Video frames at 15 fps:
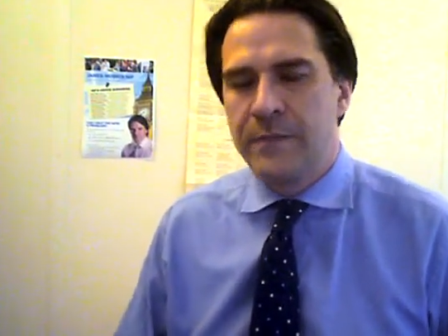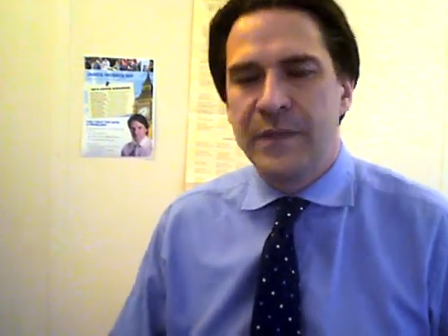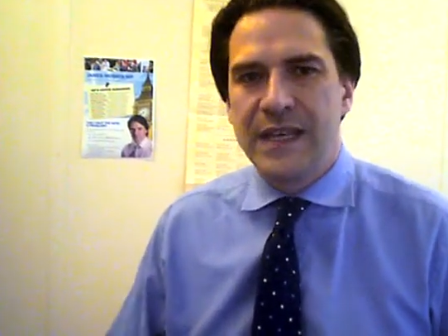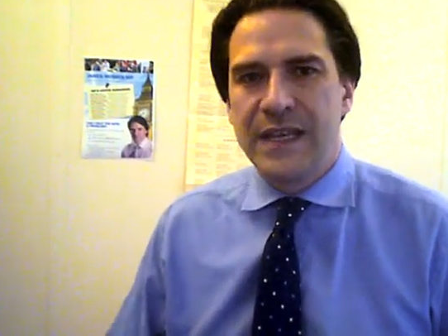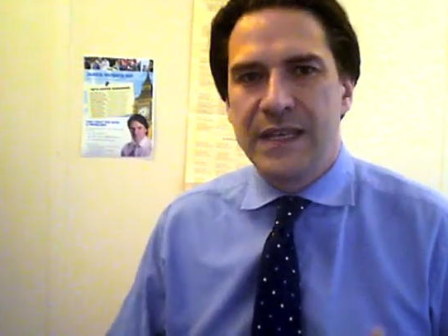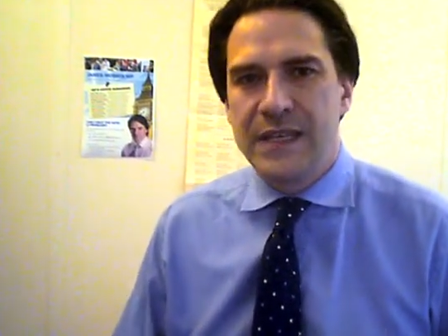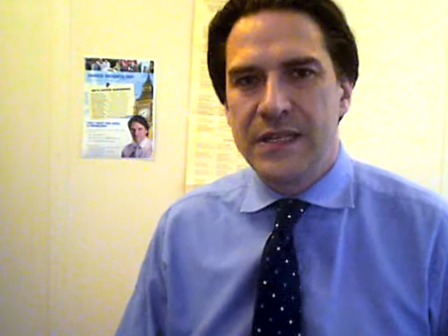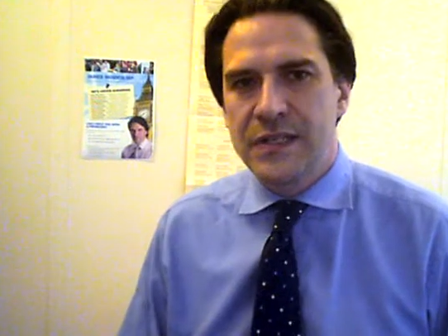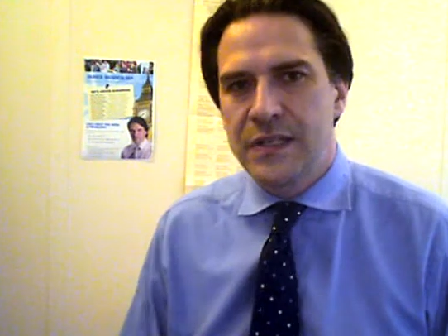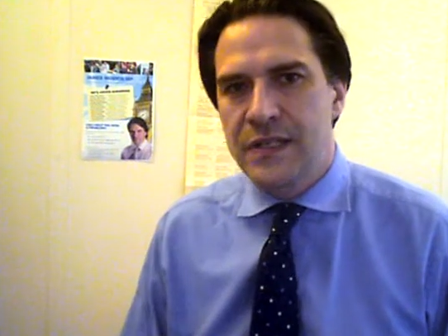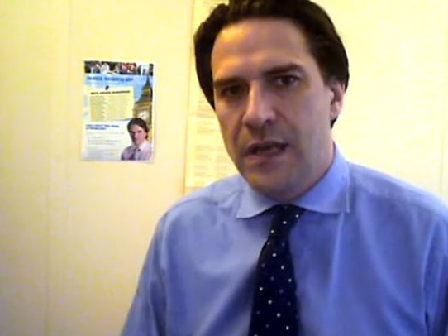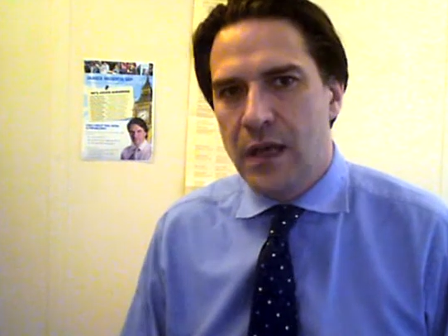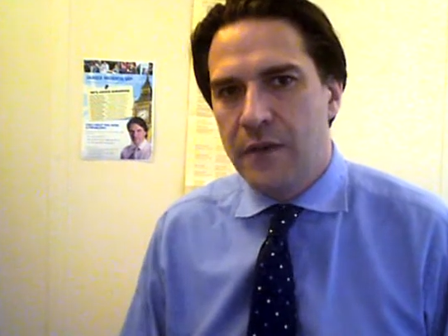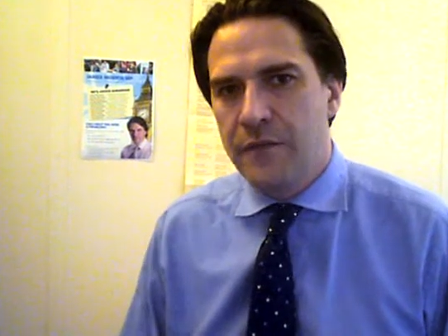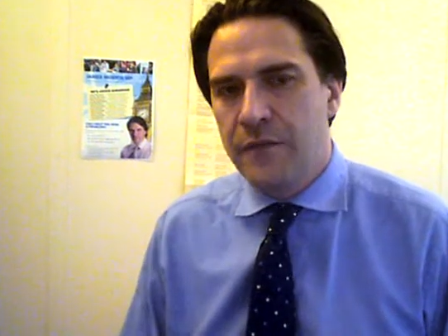It is
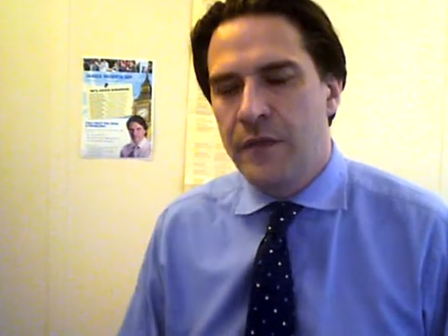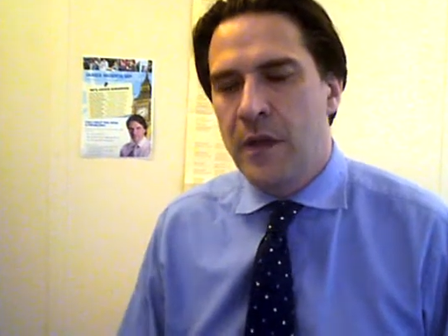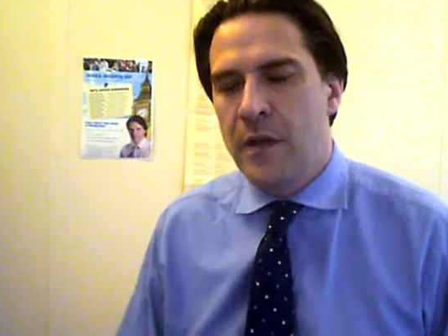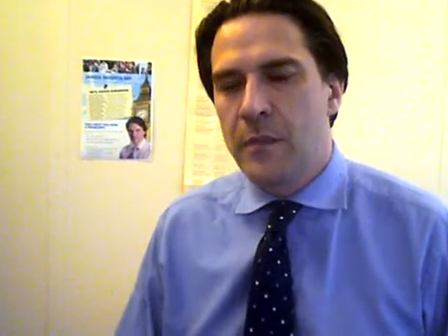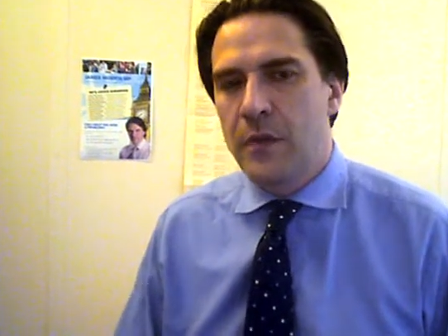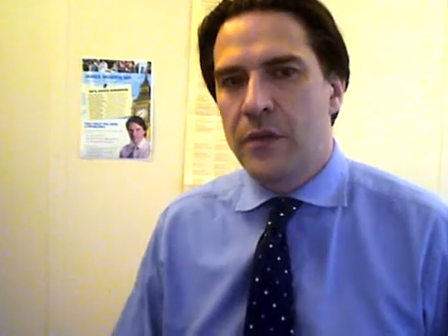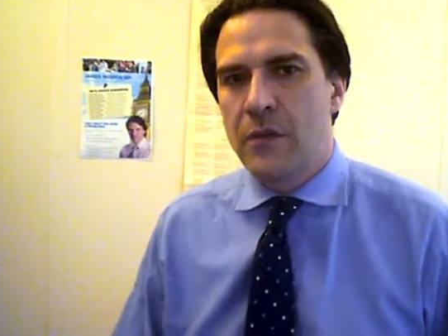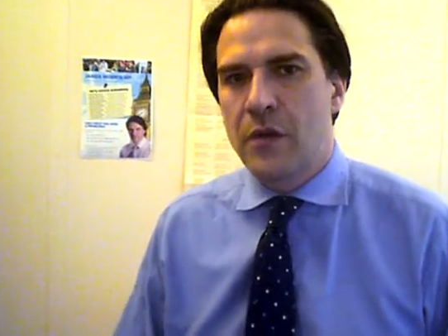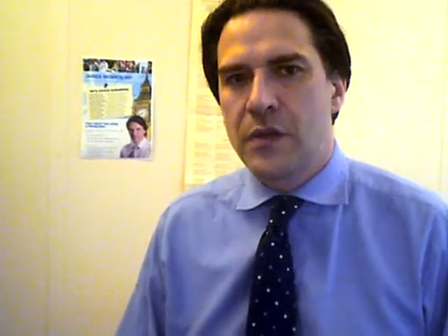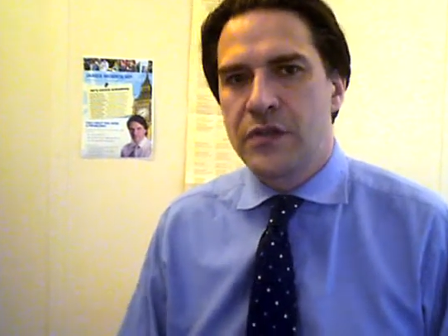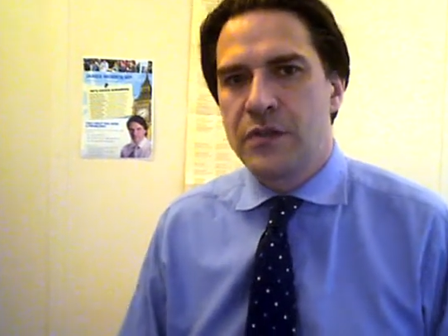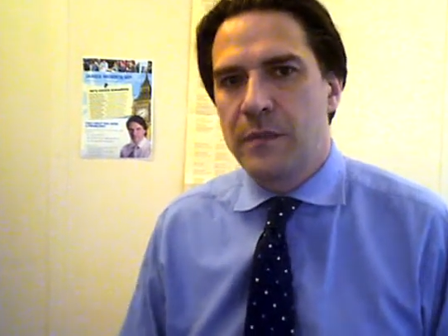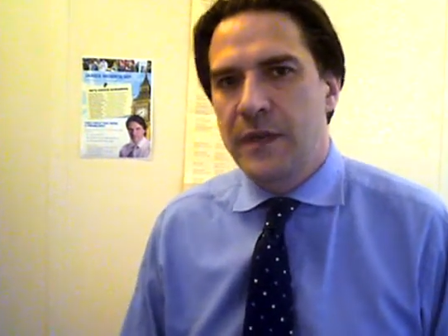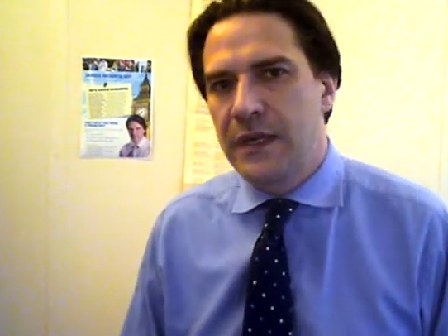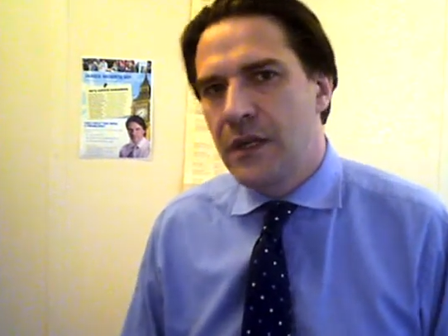tough, but there are
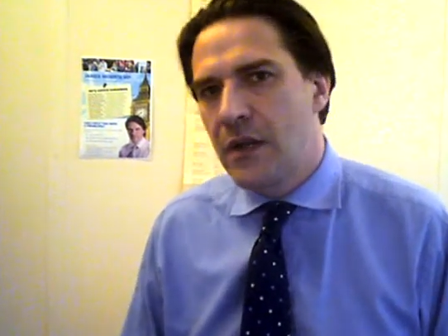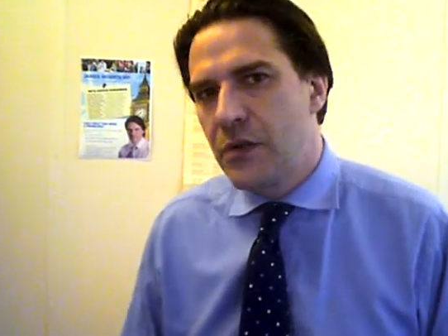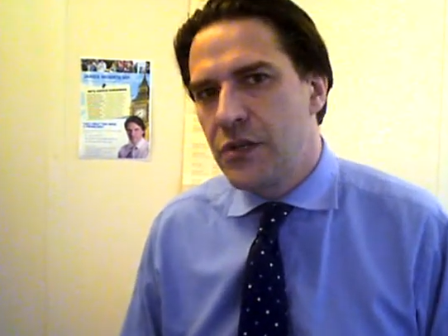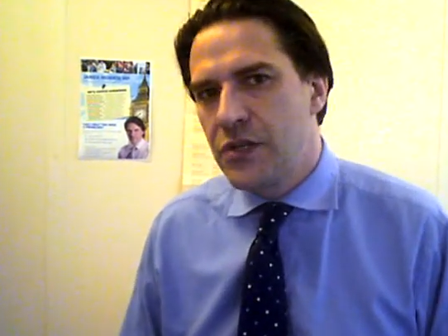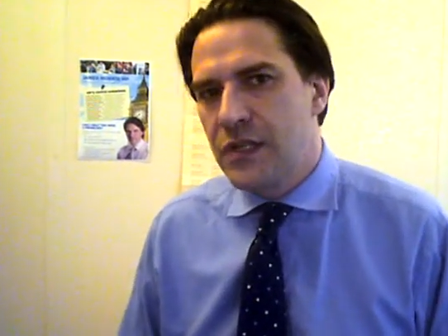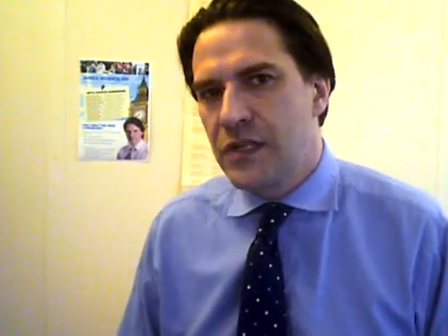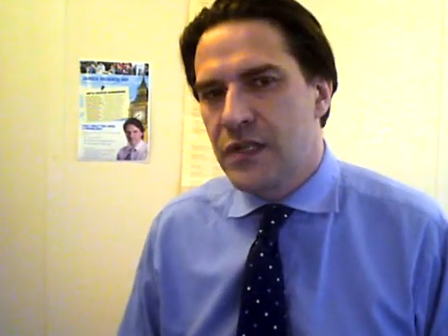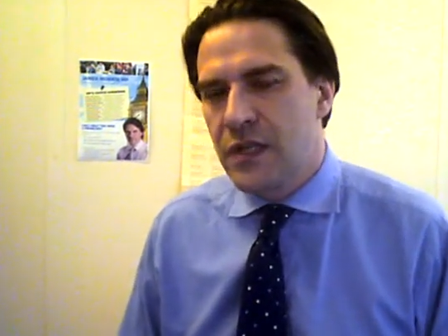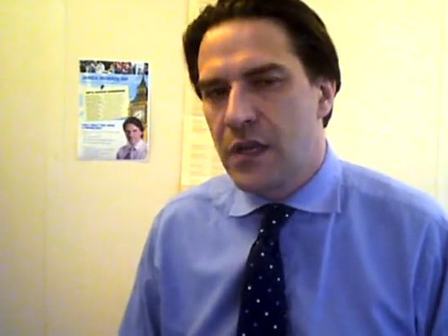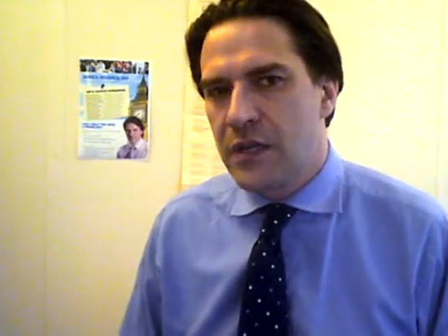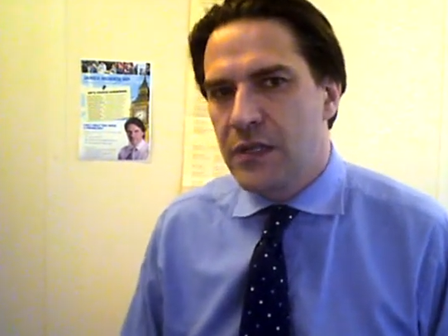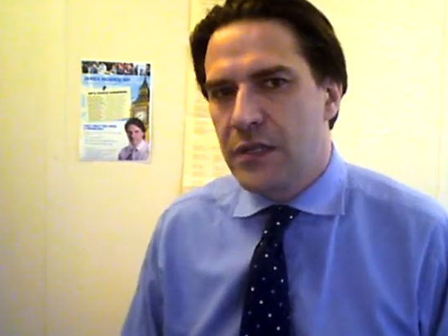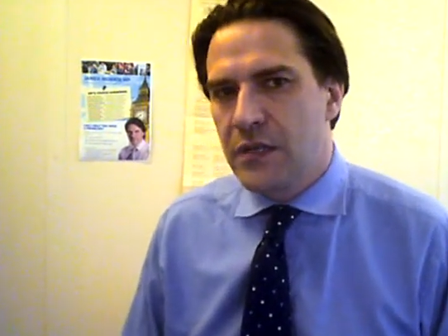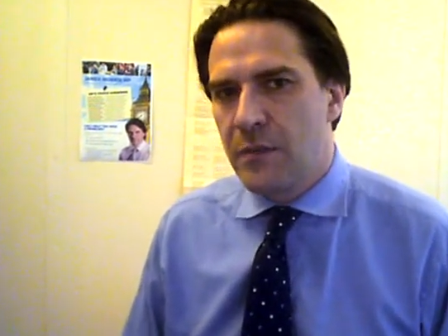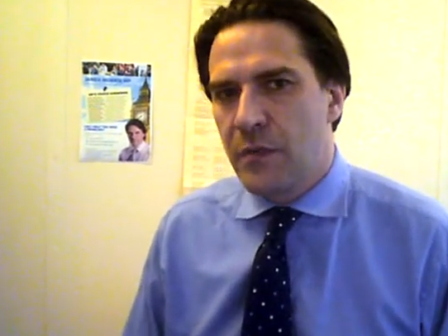some encouraging
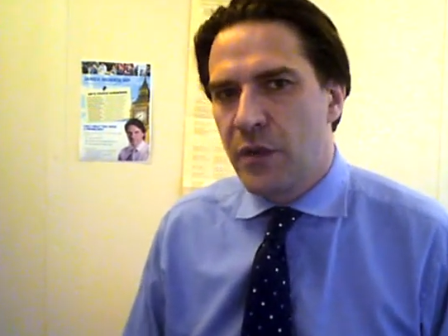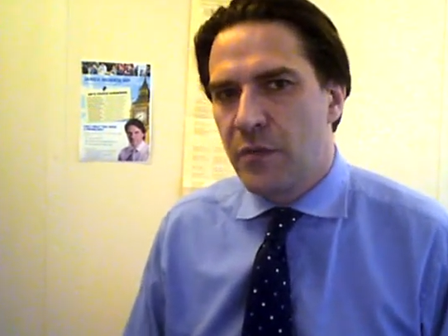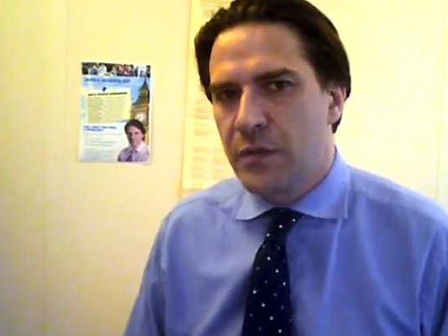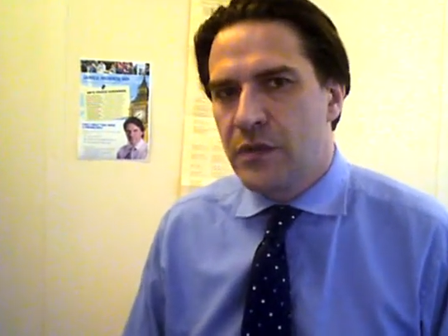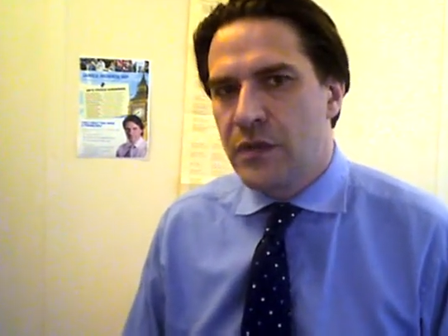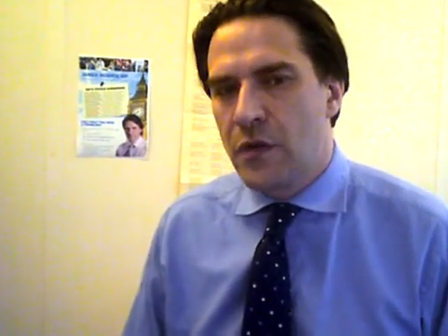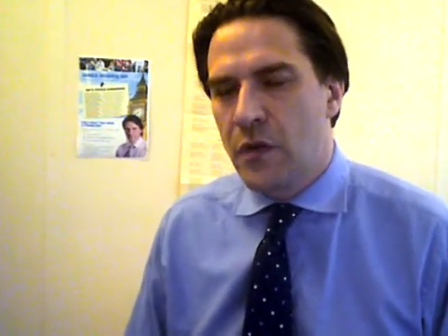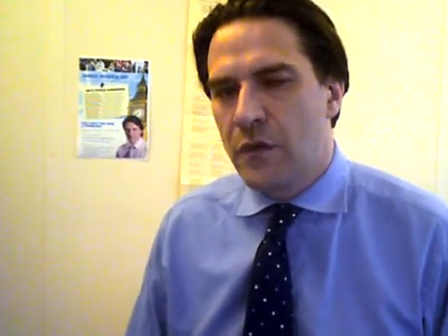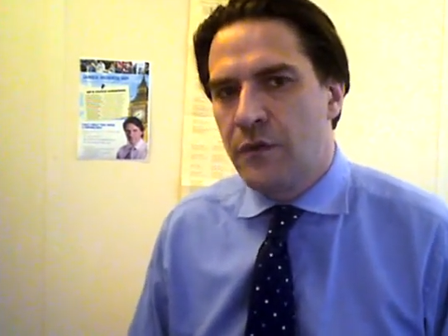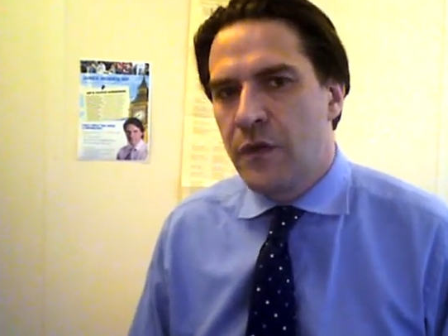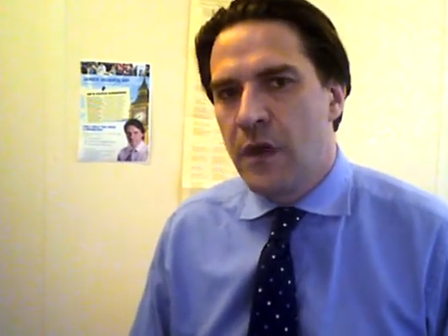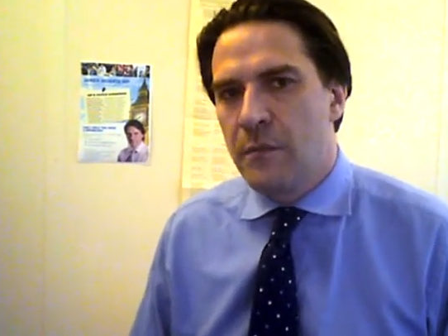signs at the moment of